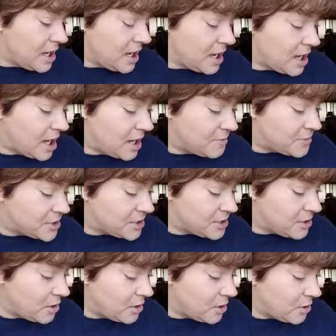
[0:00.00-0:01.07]

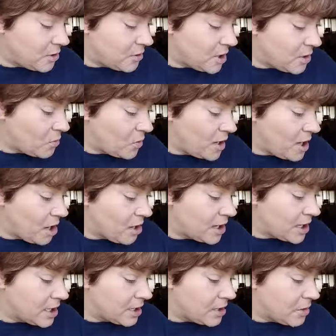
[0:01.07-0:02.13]
So we are
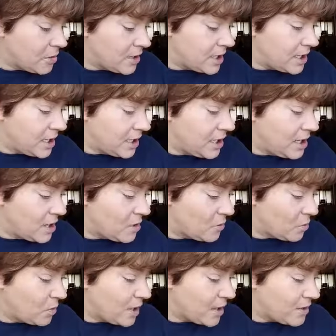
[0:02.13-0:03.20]
going to go in
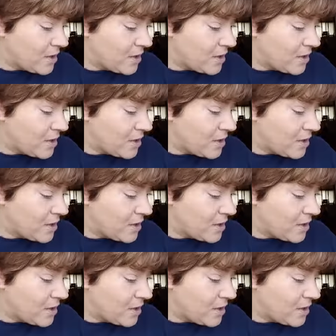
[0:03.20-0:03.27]
with